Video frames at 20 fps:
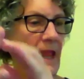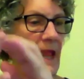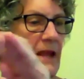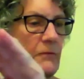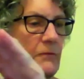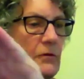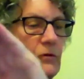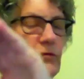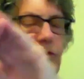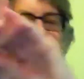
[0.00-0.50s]

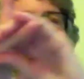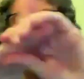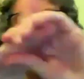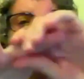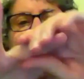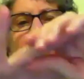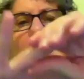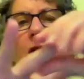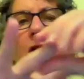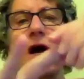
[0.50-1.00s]
And we'll
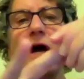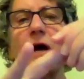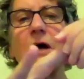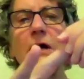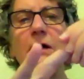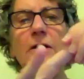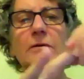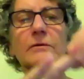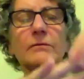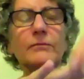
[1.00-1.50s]
do
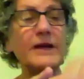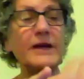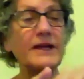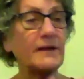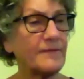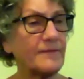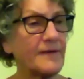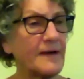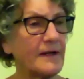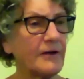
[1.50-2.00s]
our
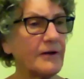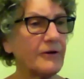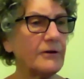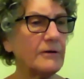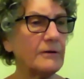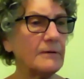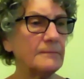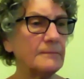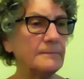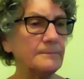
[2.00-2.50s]
ring finger.